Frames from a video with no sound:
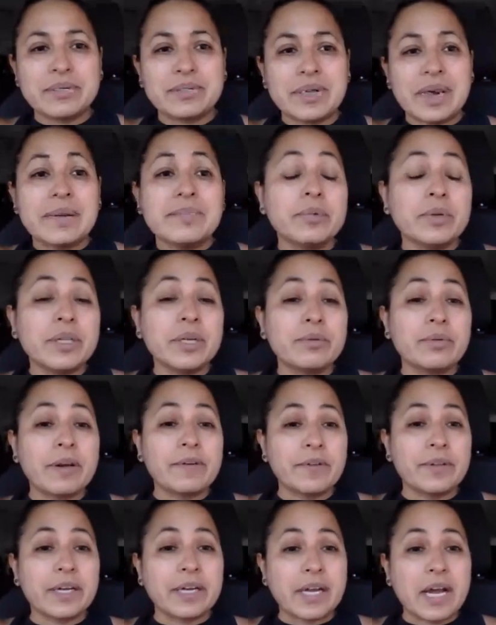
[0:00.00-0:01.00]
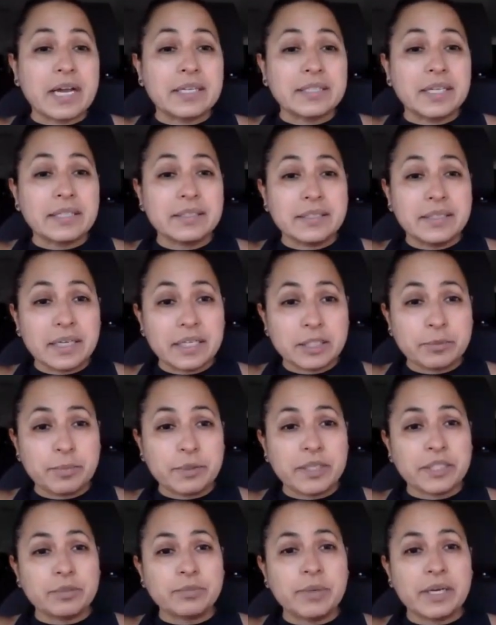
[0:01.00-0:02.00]
I'm really grateful that Casa exists
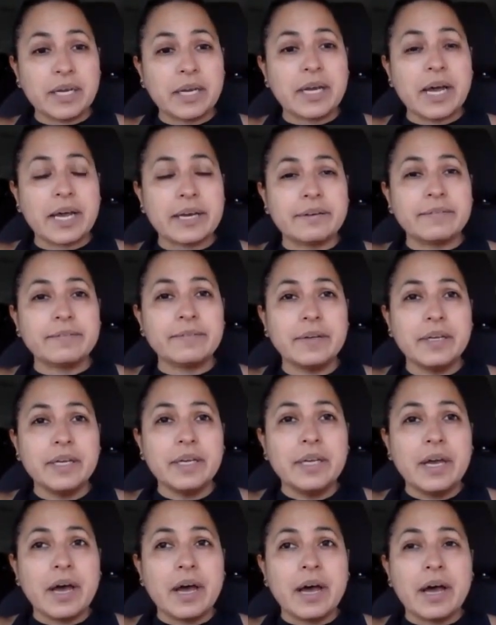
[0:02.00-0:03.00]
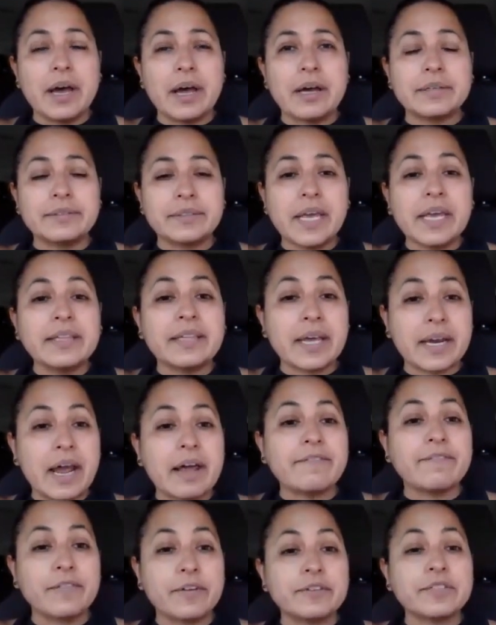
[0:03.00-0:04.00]
because we can kind of take that
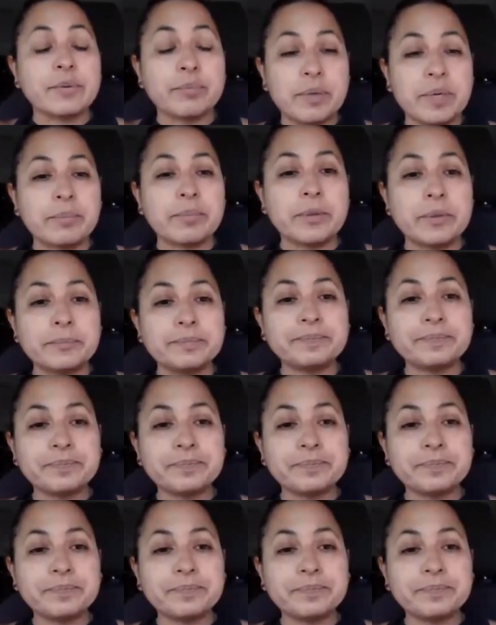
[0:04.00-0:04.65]
on for some people.